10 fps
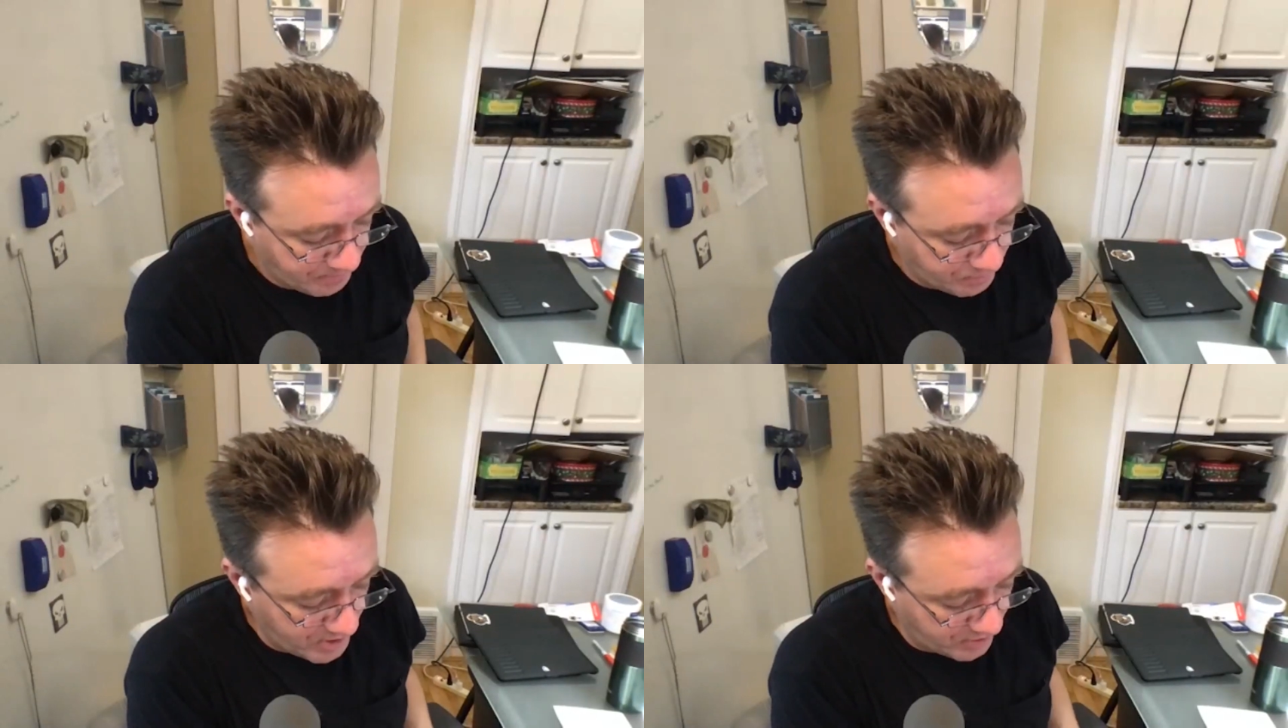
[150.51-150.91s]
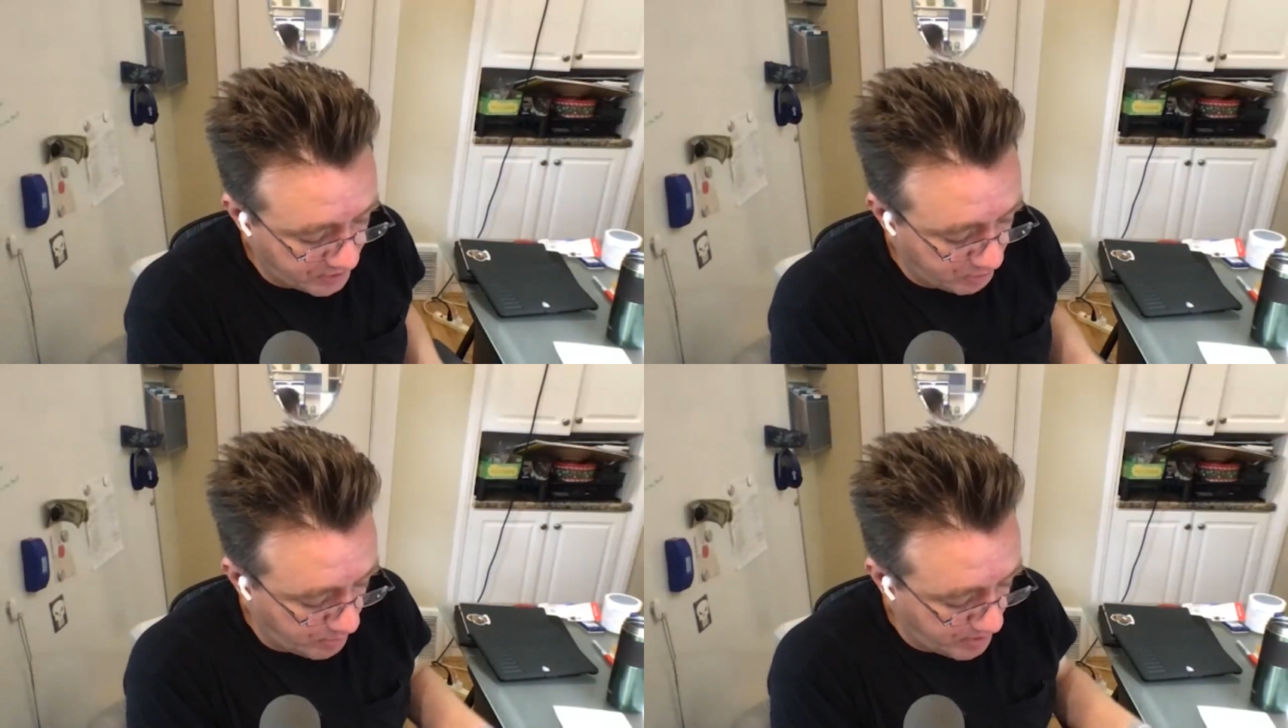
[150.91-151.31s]

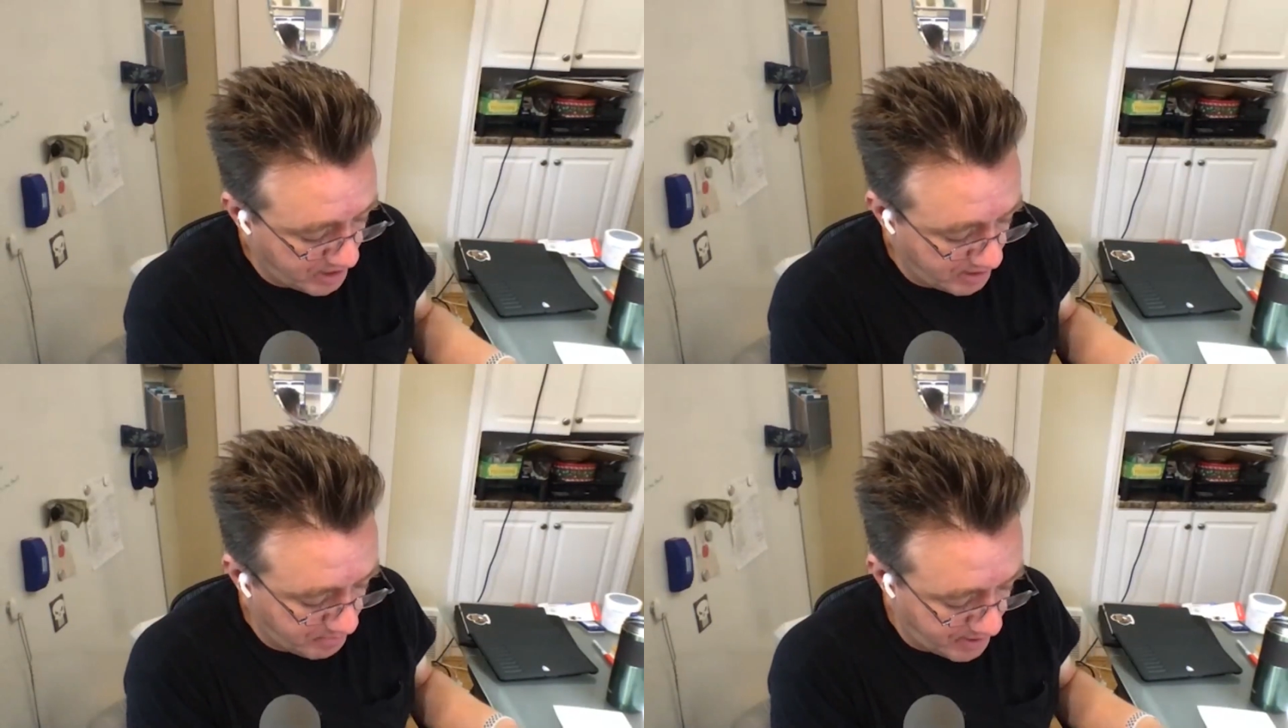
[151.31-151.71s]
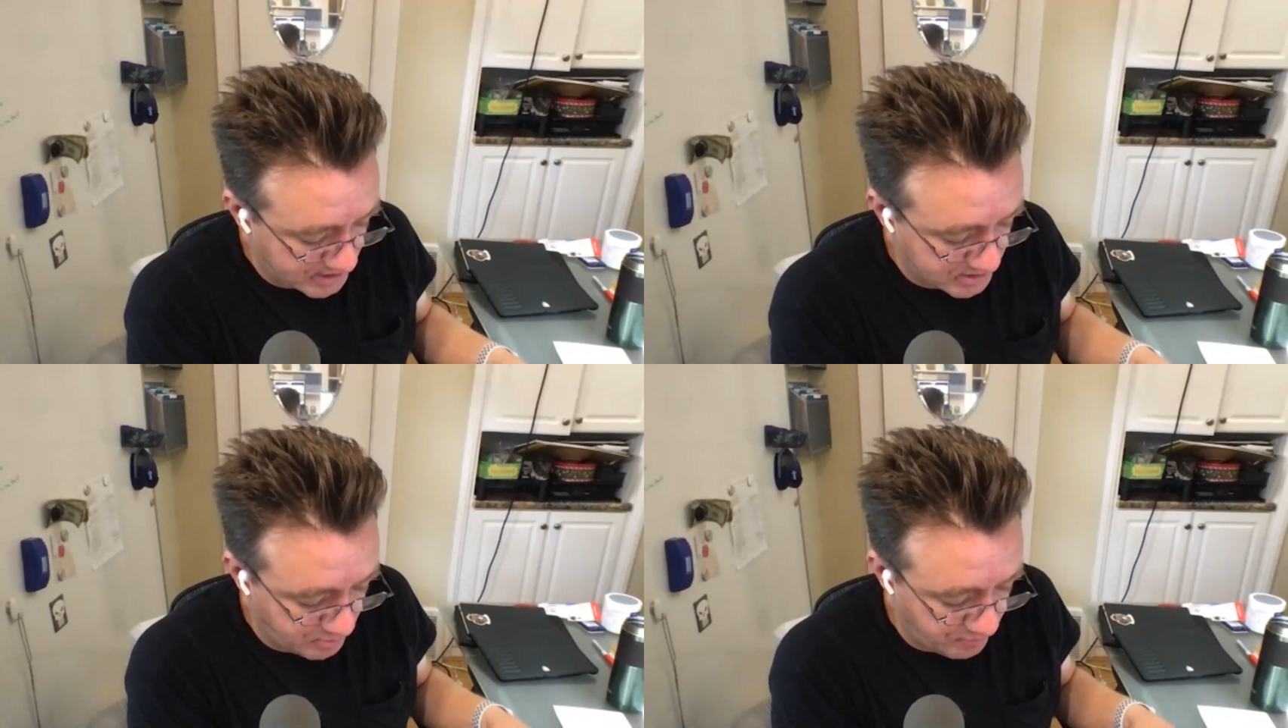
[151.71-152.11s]
Nothing will be
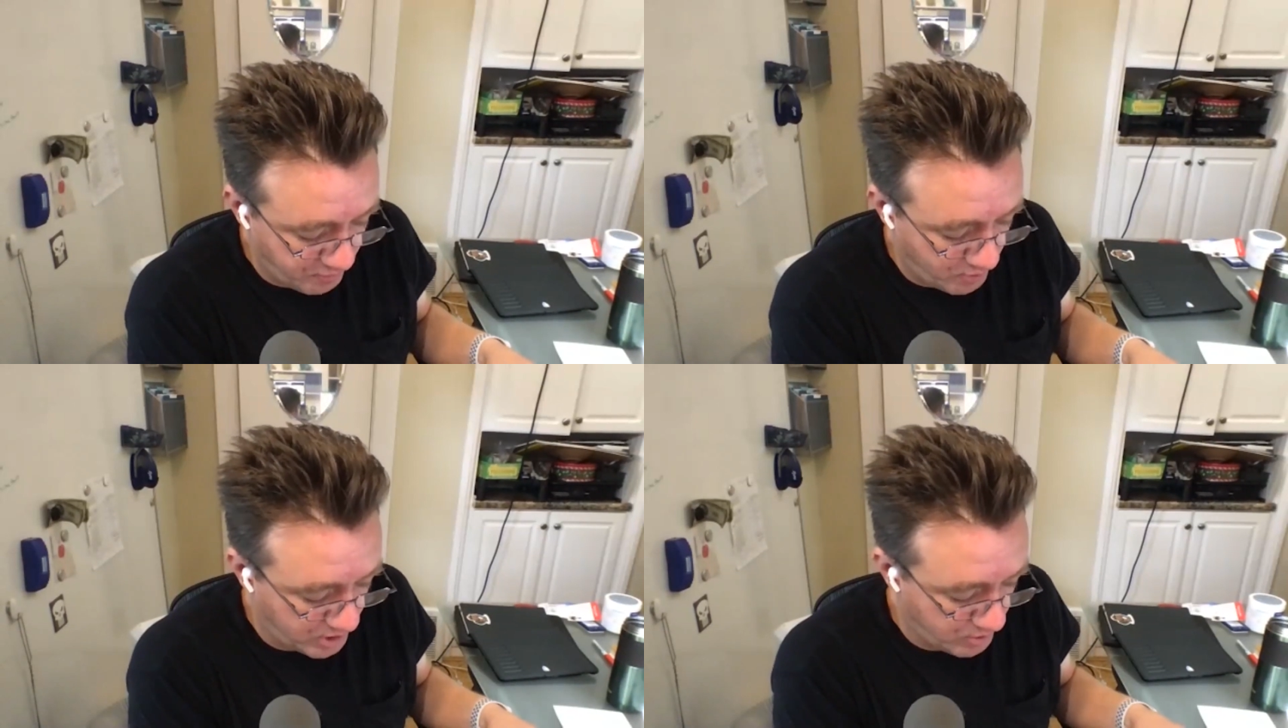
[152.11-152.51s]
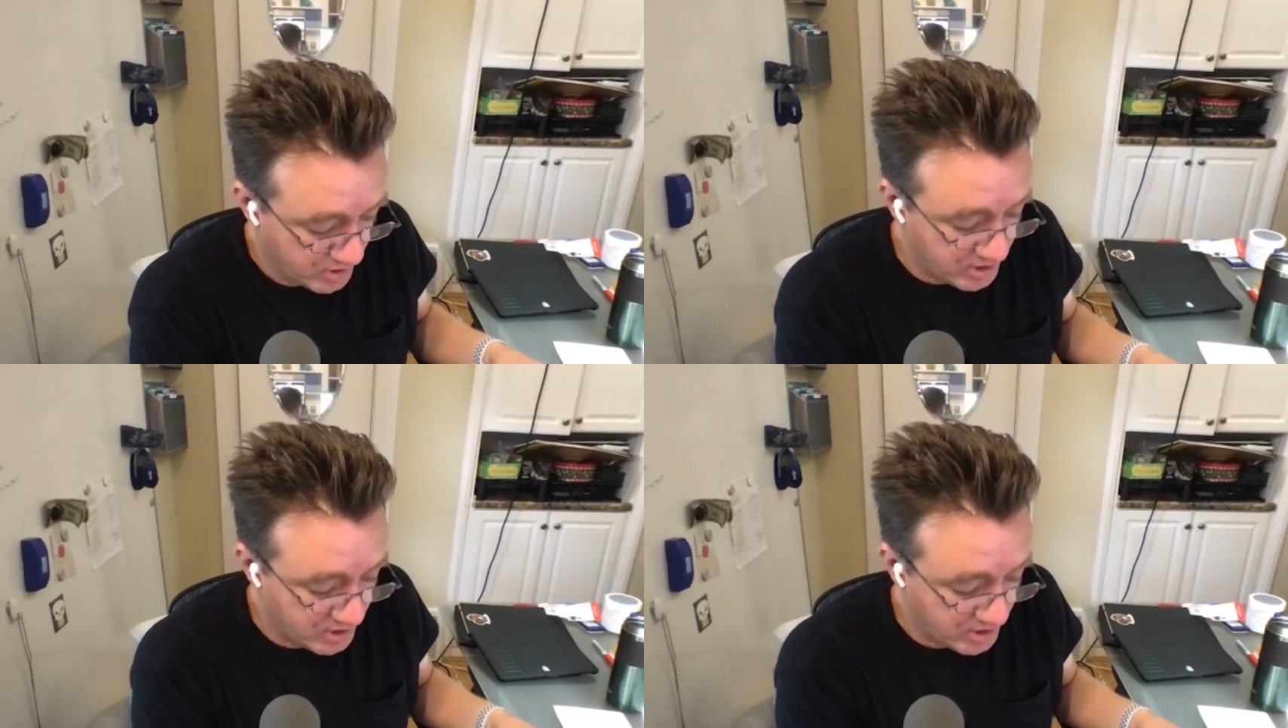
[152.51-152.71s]
impossible for you."